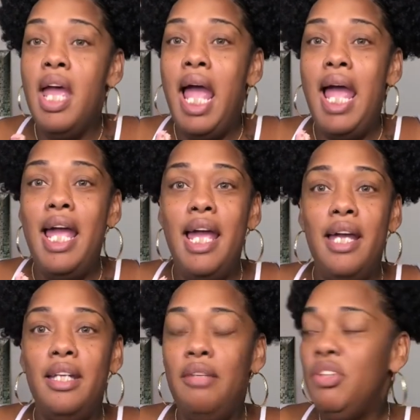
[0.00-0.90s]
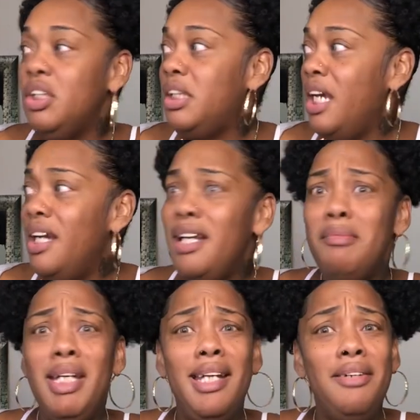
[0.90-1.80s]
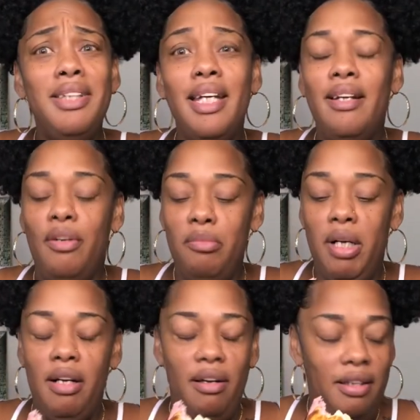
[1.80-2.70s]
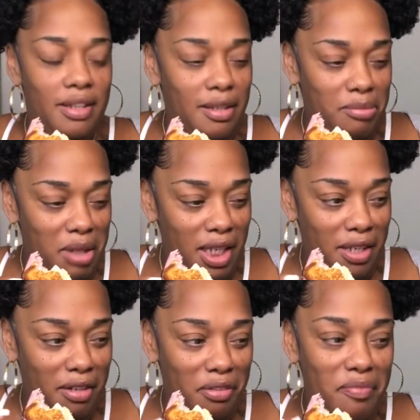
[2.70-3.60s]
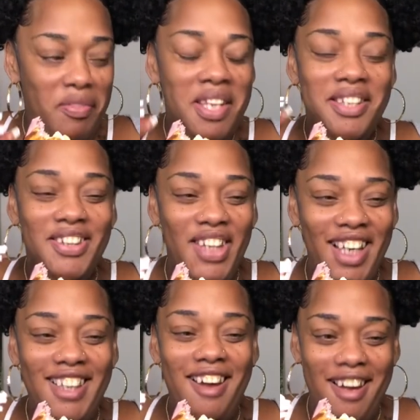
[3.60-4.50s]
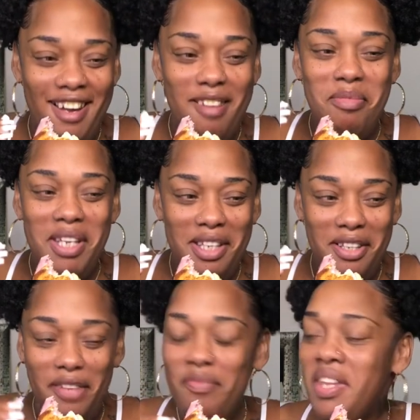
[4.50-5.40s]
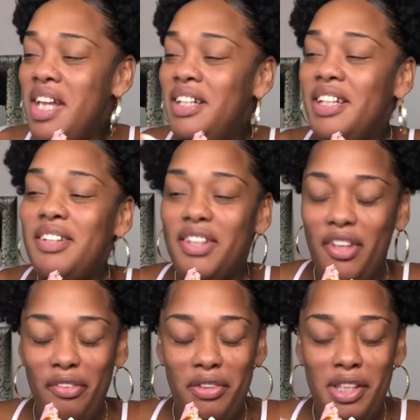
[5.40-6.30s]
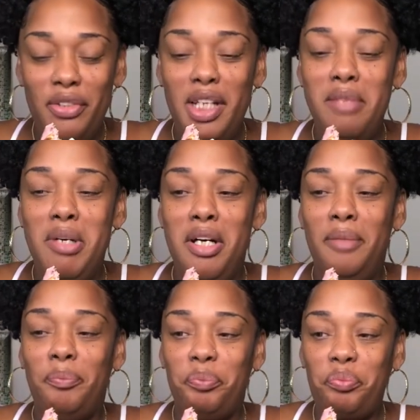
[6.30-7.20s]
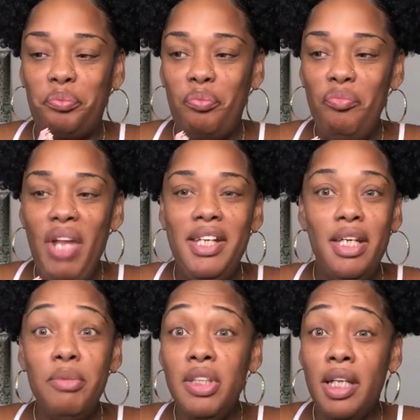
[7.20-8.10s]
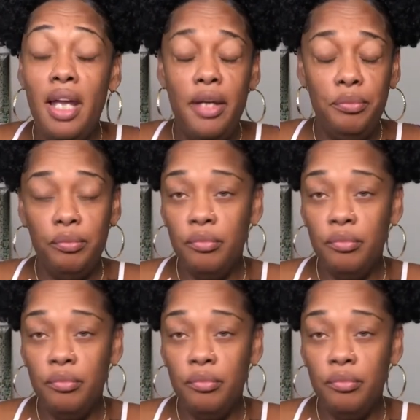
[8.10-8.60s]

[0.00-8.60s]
And he was just staring at me. And I was like, oh my God. So I was playing it off, trying to hide, playing it off. The girl finished ringing him up. And he was looking like